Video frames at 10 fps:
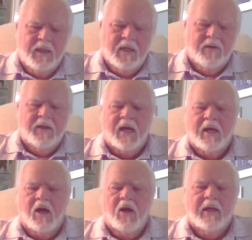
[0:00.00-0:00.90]

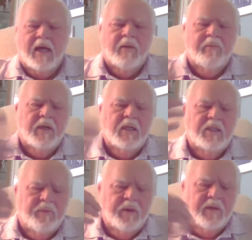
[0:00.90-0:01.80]
Not a
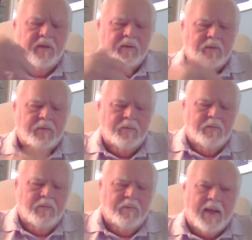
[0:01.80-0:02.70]
bunch, but
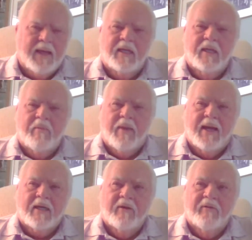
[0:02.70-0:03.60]
back in the
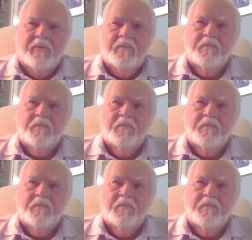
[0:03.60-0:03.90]
back of it.